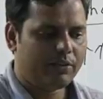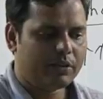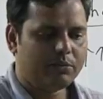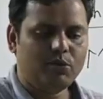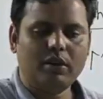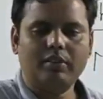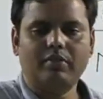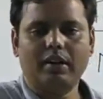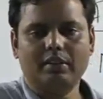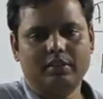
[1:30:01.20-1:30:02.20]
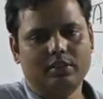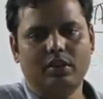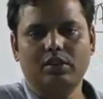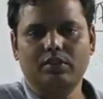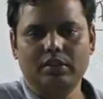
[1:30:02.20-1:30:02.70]
it was more advanced,
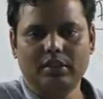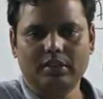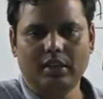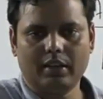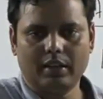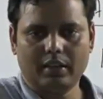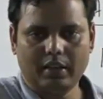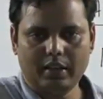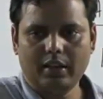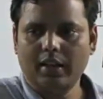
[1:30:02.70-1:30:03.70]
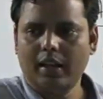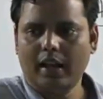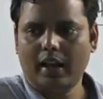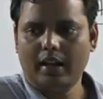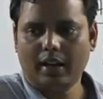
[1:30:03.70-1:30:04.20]
controversy started, right?
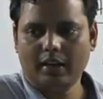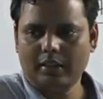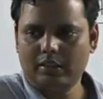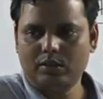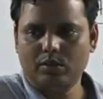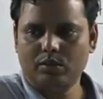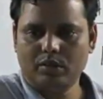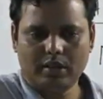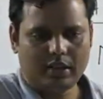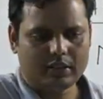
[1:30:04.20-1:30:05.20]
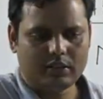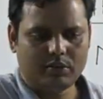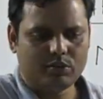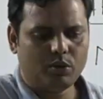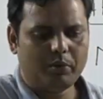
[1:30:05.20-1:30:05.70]
And I just told you ki yes, there
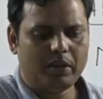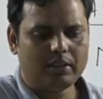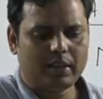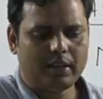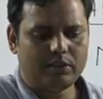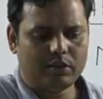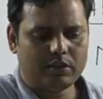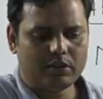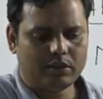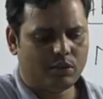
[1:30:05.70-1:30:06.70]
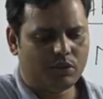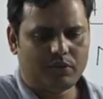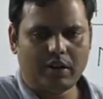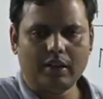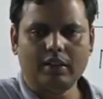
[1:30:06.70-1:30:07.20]
were so many signs which, don't you
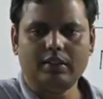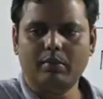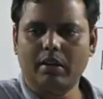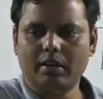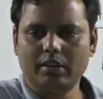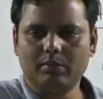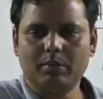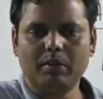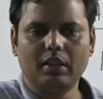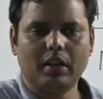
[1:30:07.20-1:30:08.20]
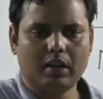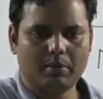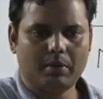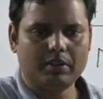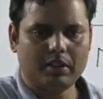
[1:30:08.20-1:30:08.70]
find the similarities between the
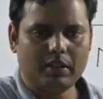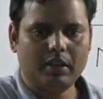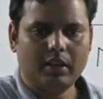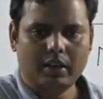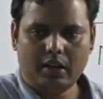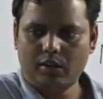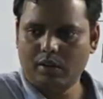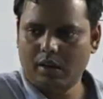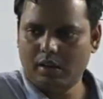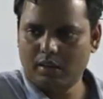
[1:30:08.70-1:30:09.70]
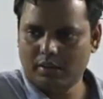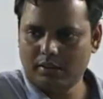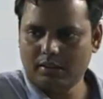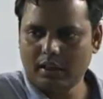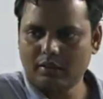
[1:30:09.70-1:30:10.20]
Harappans and the
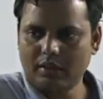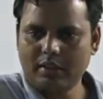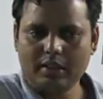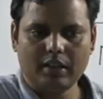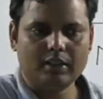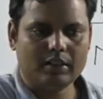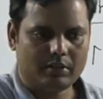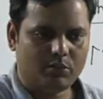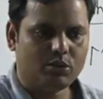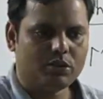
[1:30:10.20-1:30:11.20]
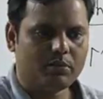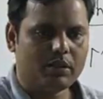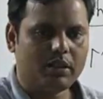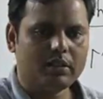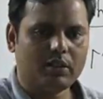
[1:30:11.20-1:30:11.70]
Chalcolithic cultures? Most of the
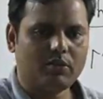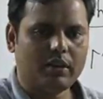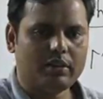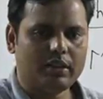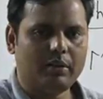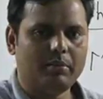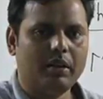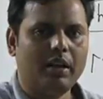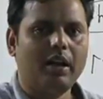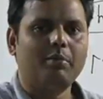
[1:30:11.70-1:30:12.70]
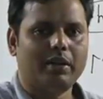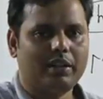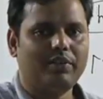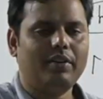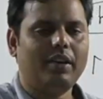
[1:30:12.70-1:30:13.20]
things are quite same, but
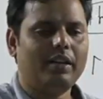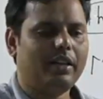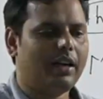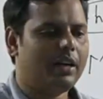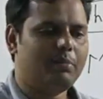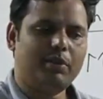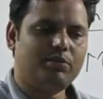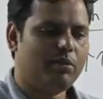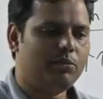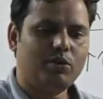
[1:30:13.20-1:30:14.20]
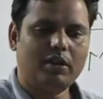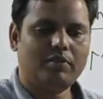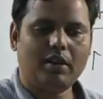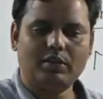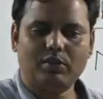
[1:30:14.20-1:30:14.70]
definitely the Harappans were more
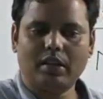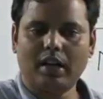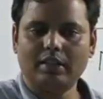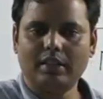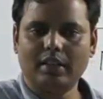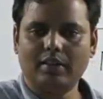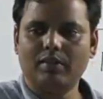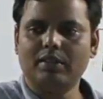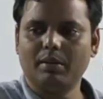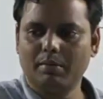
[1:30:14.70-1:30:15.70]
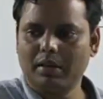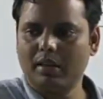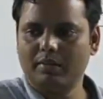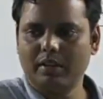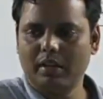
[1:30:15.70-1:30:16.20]
advanced. We can't say it was replica
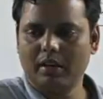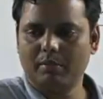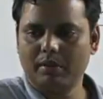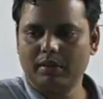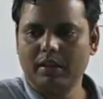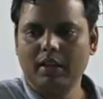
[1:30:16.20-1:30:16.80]
of the Harappan,